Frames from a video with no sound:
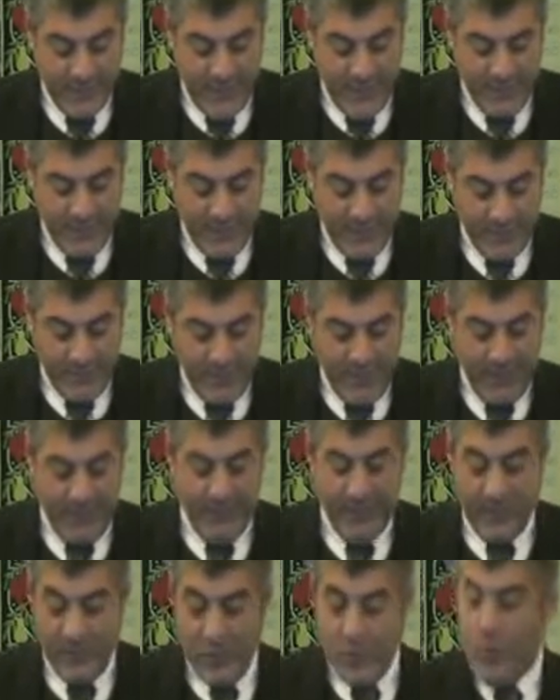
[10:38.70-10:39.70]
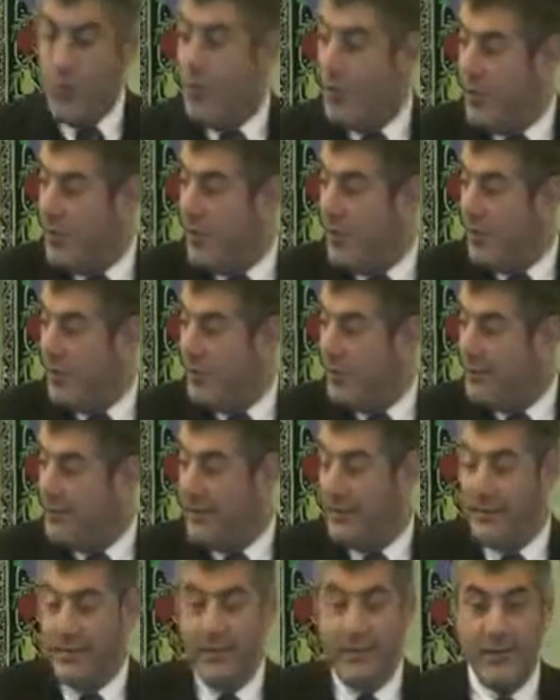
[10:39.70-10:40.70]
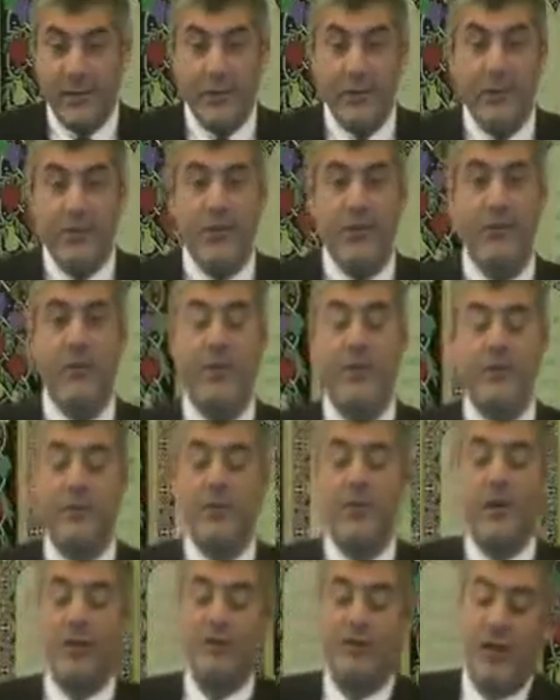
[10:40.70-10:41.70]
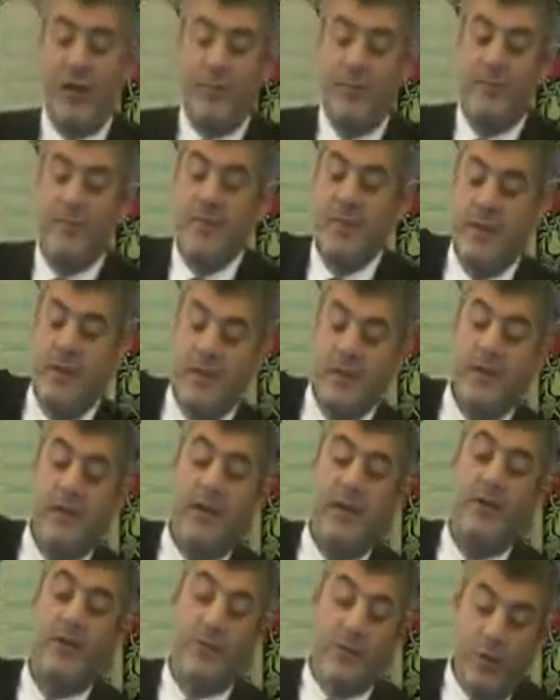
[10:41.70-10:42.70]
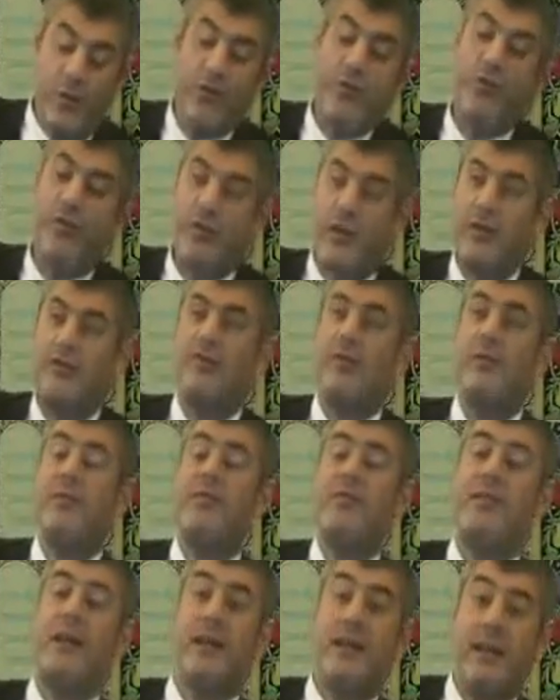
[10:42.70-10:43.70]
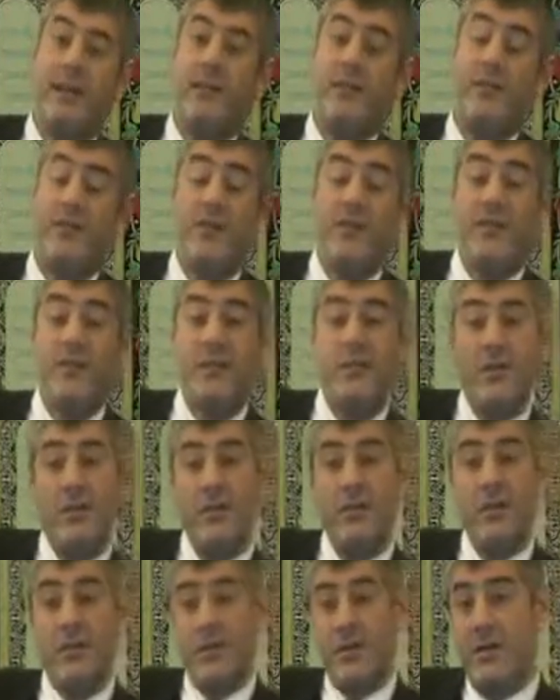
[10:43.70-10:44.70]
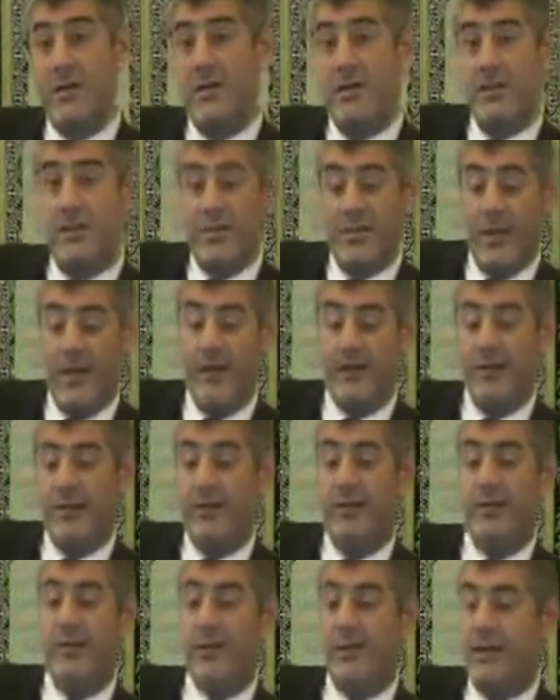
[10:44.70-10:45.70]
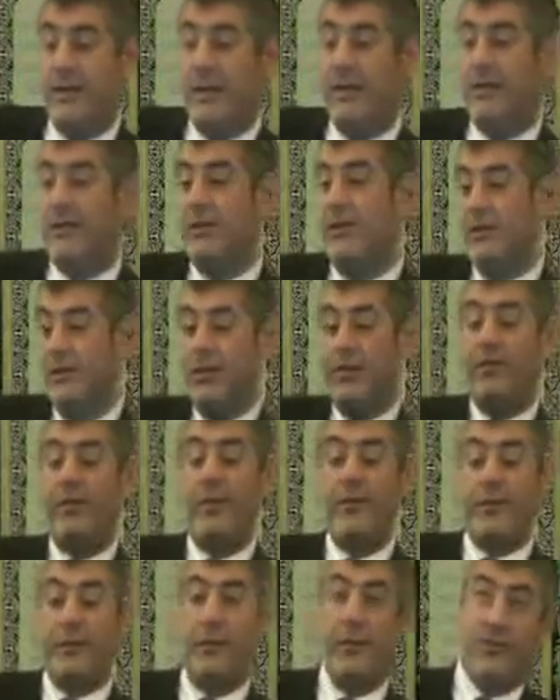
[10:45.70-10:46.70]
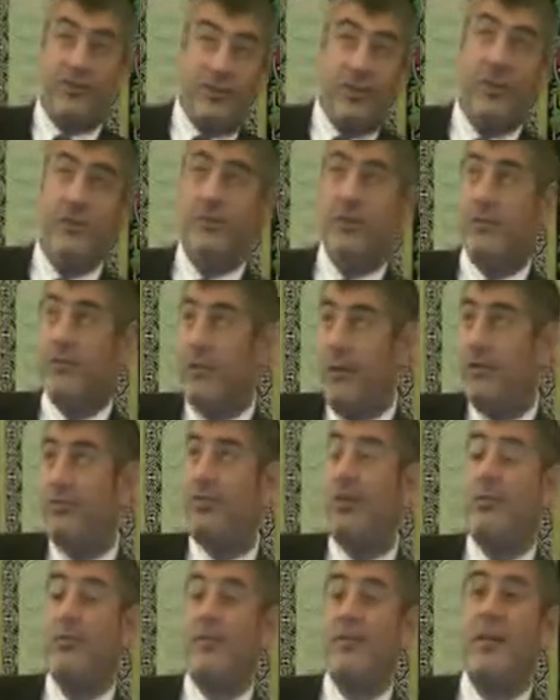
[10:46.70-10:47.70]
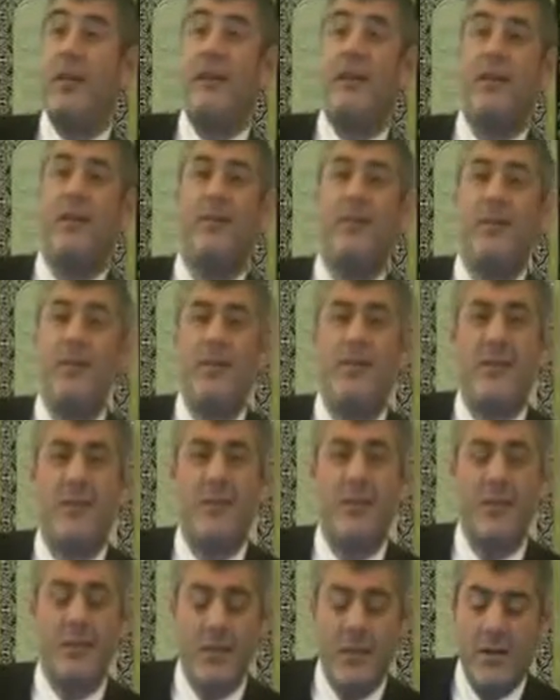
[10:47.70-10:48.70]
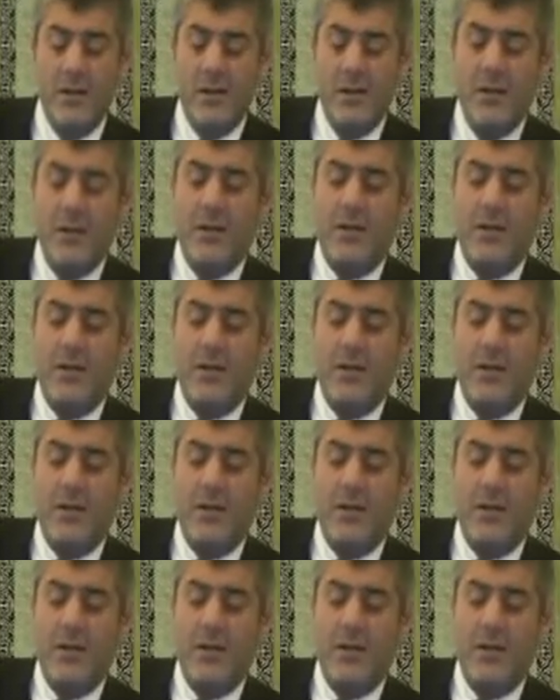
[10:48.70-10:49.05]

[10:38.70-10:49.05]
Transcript: Devek means glue, that glues you into Hashem. Of course, Hashem is nothing physical. It's not, you cannot glue yourself to Hashem. Hashem is nothing physical.